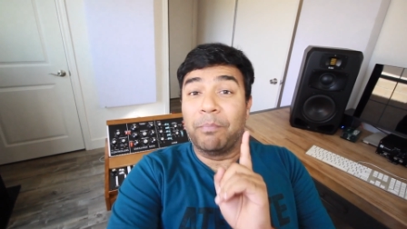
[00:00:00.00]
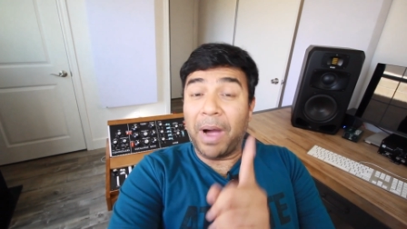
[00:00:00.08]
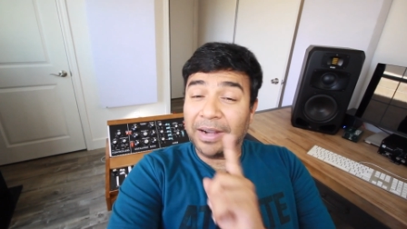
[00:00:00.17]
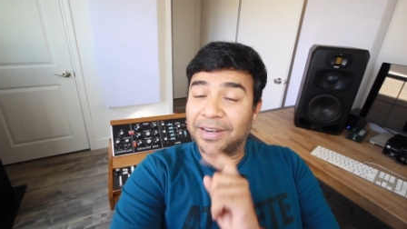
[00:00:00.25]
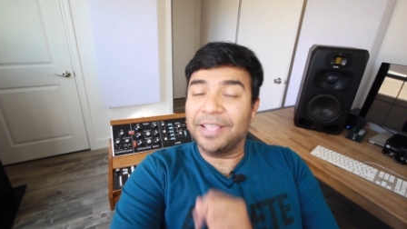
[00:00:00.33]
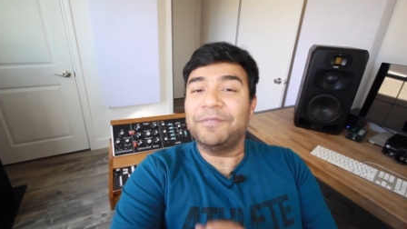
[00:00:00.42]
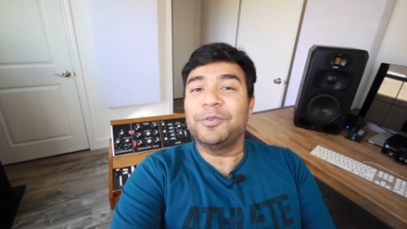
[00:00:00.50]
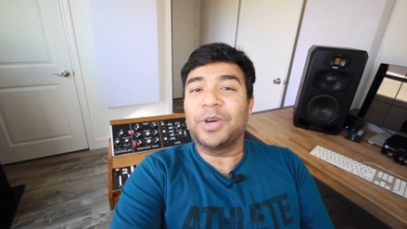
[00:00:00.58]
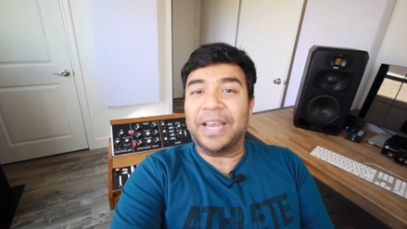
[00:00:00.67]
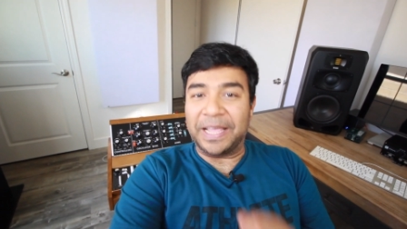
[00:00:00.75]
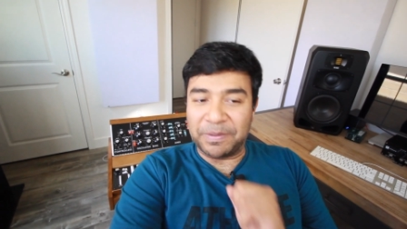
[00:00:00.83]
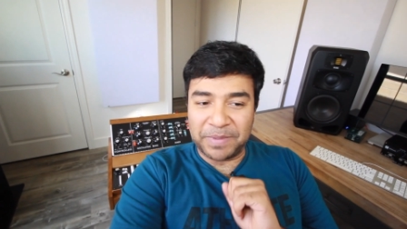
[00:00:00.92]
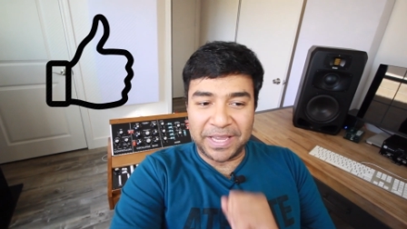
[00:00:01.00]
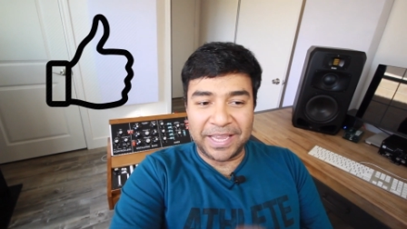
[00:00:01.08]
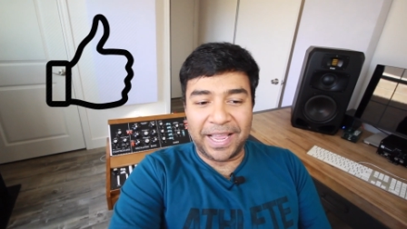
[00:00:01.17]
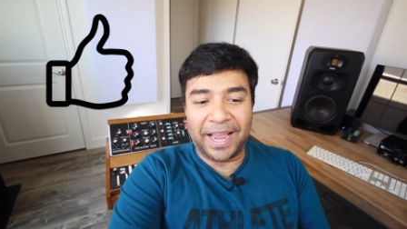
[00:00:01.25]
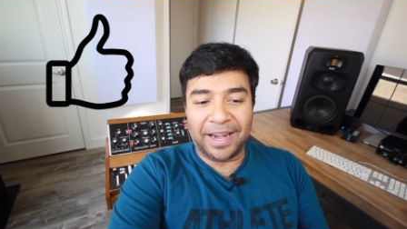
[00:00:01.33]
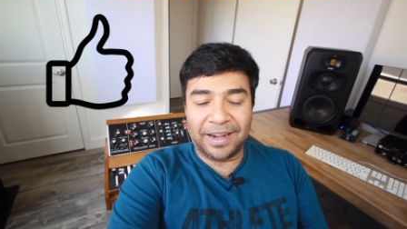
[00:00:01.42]
But if you are like
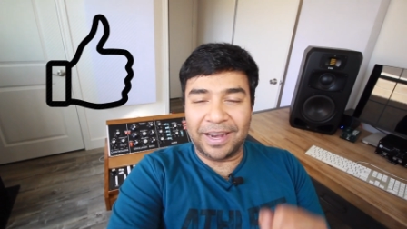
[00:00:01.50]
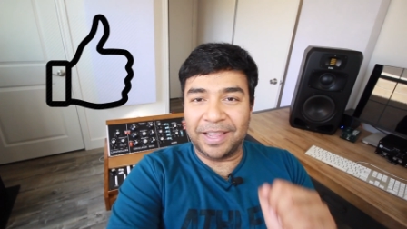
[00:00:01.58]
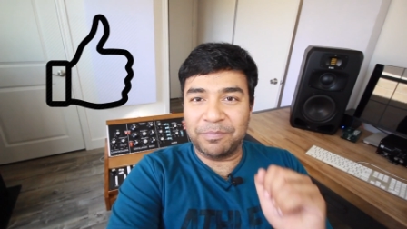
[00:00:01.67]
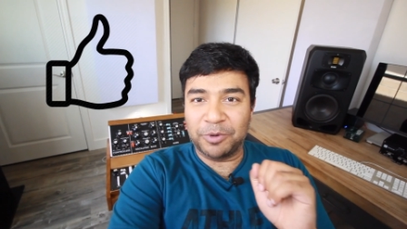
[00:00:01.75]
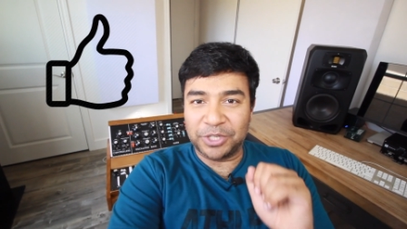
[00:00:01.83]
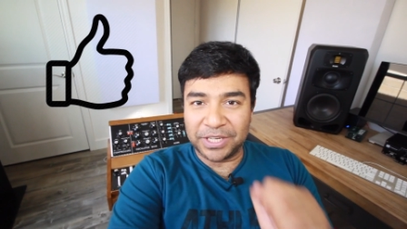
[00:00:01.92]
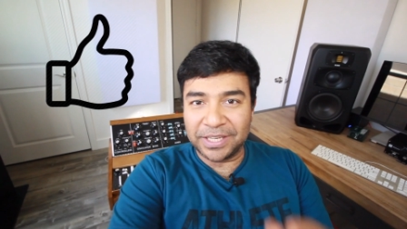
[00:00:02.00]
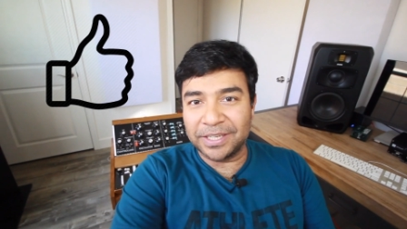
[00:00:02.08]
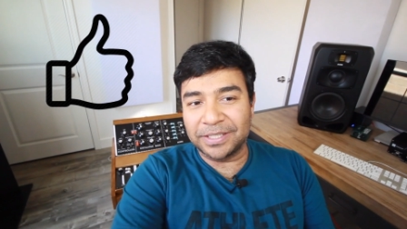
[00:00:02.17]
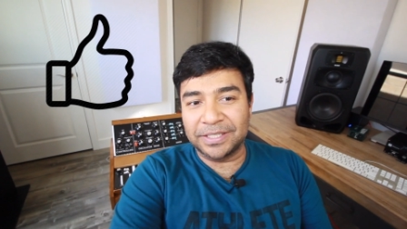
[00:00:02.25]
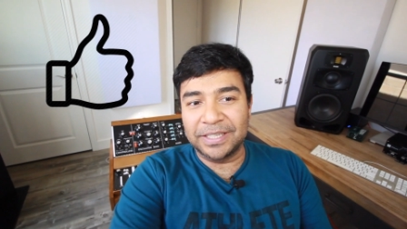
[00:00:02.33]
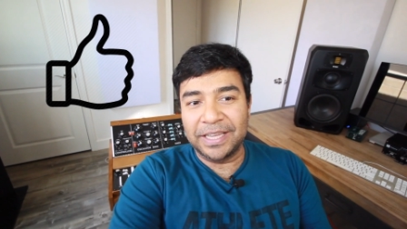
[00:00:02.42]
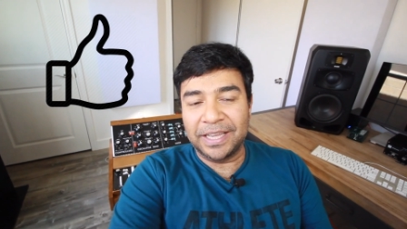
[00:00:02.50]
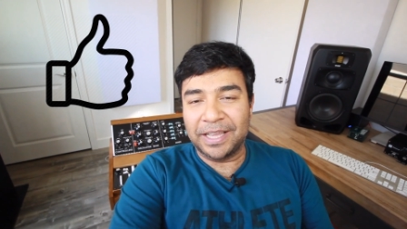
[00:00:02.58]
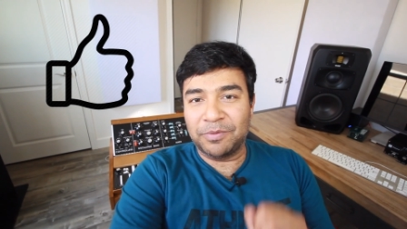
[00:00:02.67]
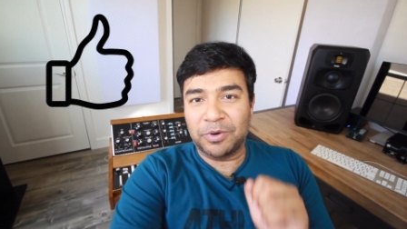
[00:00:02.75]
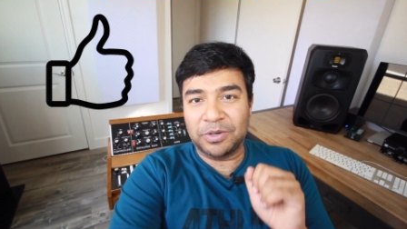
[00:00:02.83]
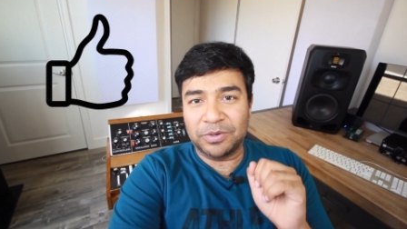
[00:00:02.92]
me and like pushing gear
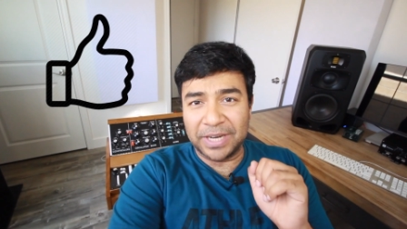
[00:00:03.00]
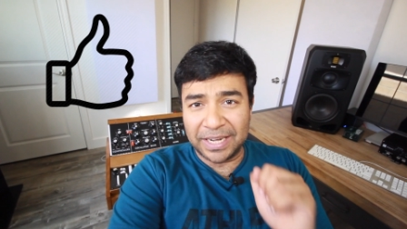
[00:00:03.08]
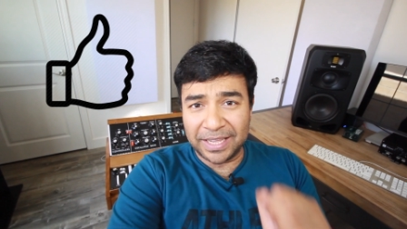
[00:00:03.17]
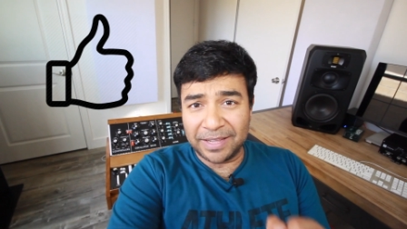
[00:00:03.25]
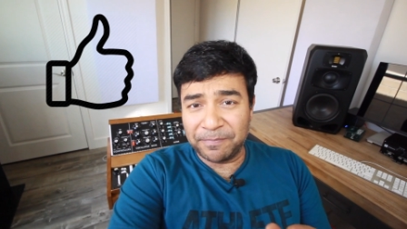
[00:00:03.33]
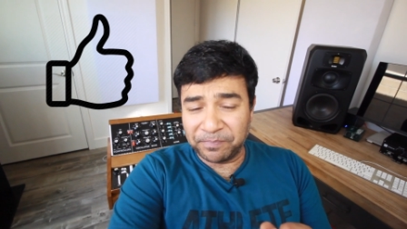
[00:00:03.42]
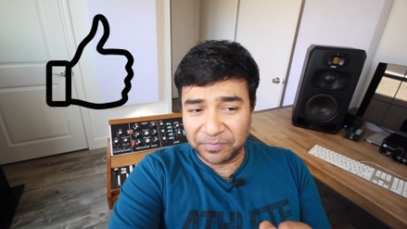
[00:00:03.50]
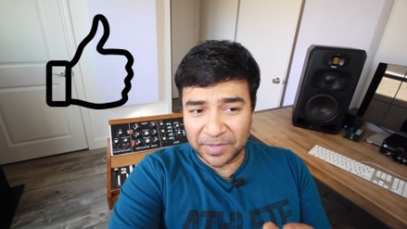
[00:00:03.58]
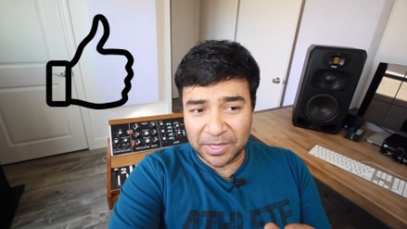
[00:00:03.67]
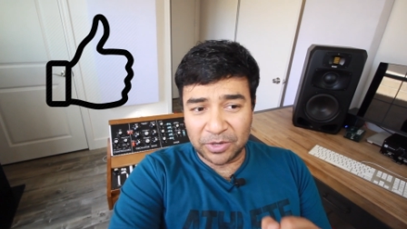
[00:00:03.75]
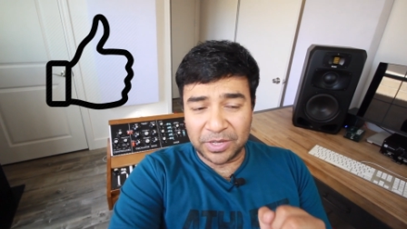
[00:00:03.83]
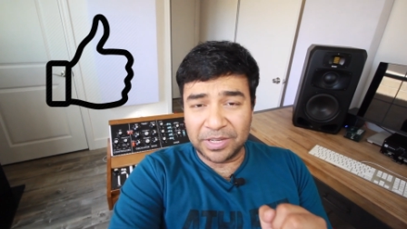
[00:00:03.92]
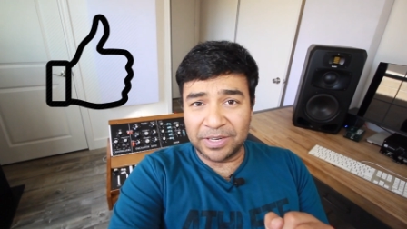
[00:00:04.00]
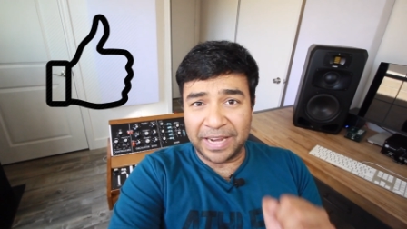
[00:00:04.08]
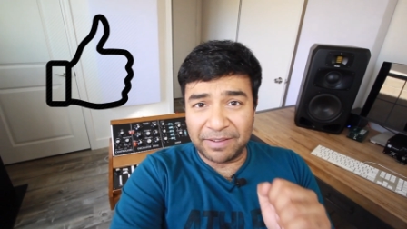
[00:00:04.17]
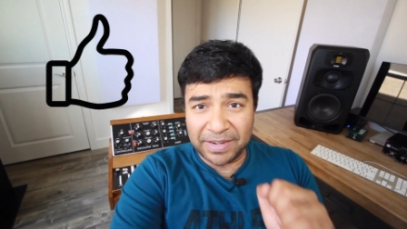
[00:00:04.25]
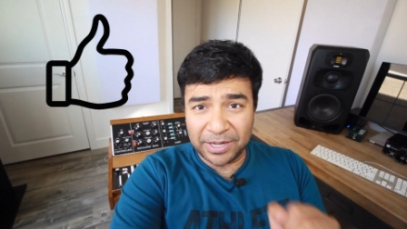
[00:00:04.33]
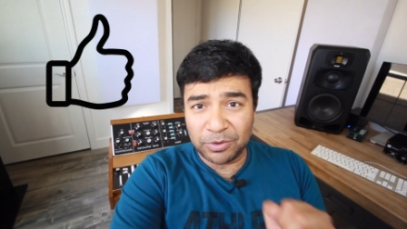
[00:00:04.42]
and want to really, hear
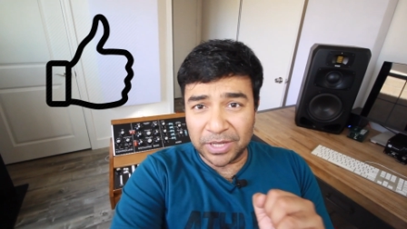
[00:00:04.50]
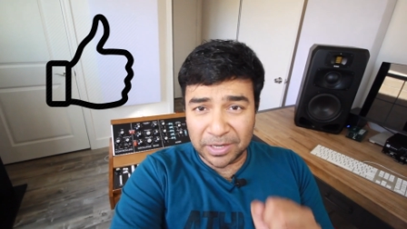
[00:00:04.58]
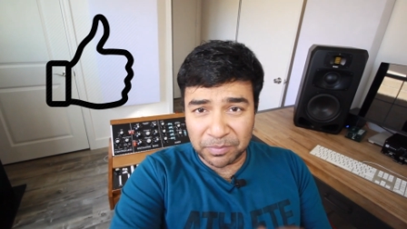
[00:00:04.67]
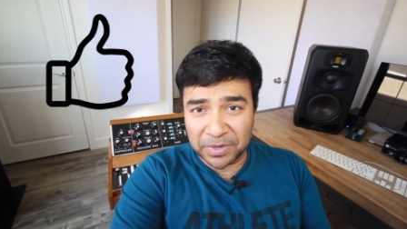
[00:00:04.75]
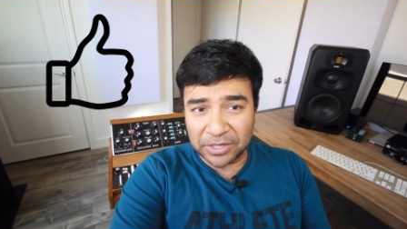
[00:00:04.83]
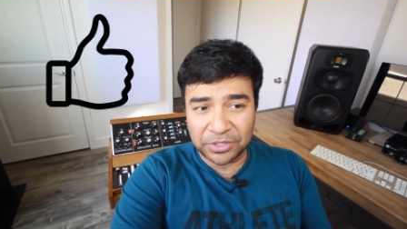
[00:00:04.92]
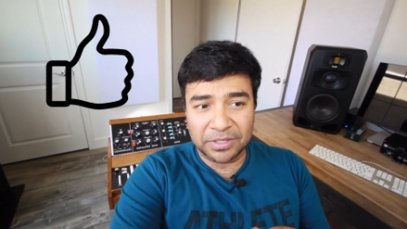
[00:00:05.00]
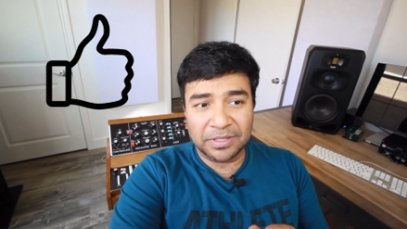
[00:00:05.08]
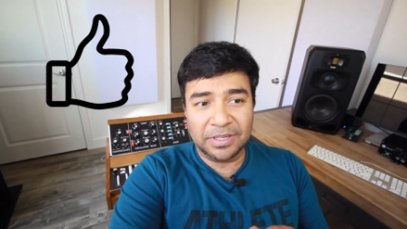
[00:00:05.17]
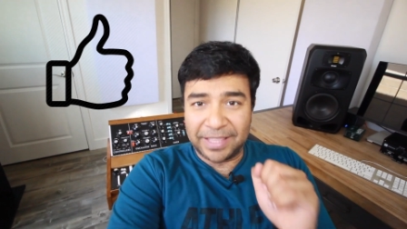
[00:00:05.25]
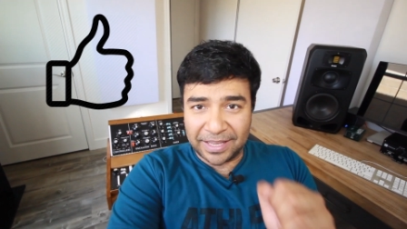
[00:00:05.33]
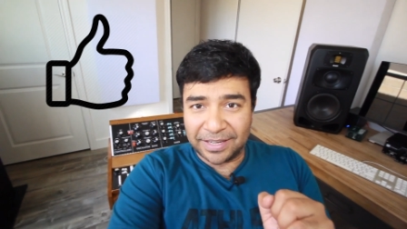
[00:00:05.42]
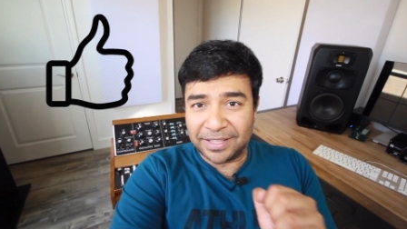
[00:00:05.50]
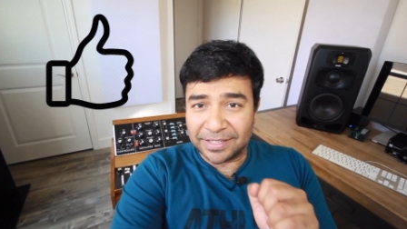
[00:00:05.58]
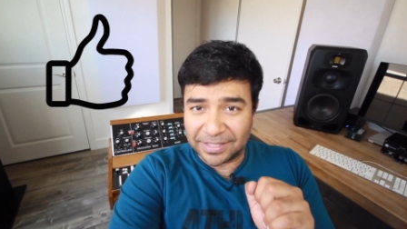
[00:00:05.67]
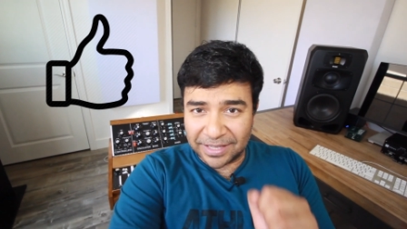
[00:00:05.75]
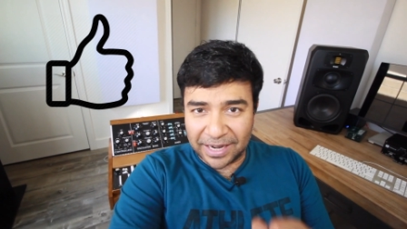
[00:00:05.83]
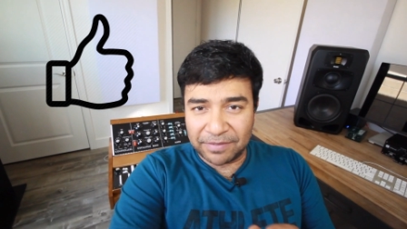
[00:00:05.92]
heavy duty compression, then this
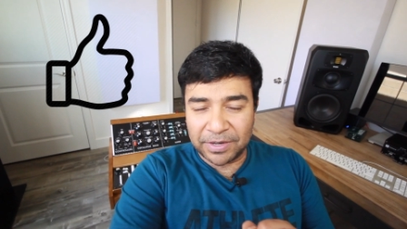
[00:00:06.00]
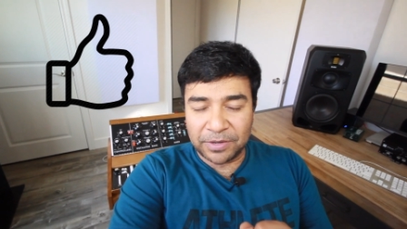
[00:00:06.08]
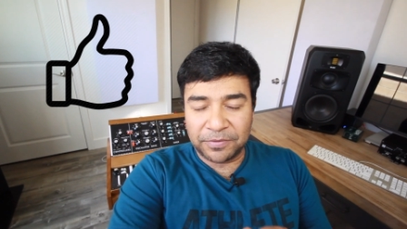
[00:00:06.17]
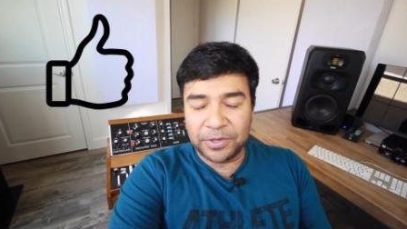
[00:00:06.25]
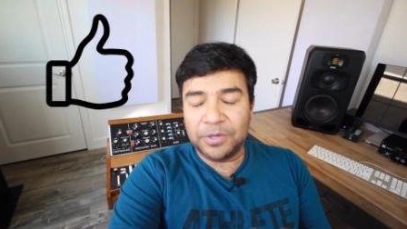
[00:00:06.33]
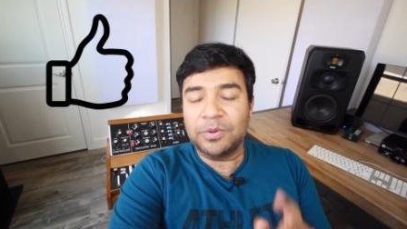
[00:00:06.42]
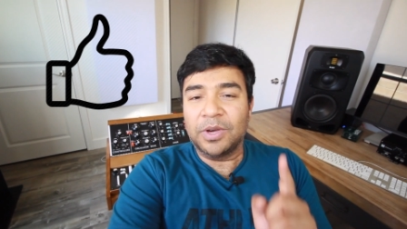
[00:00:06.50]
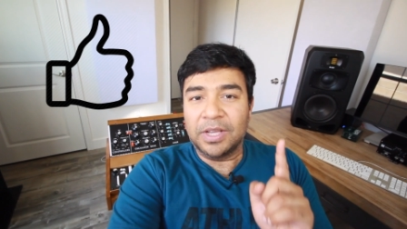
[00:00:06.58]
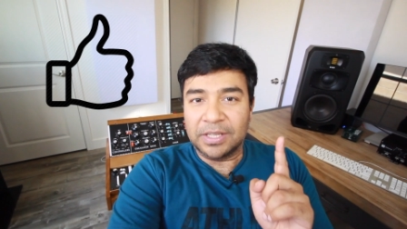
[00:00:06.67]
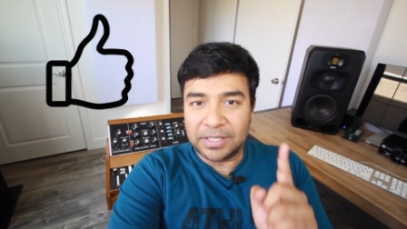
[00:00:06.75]
is the right video for you.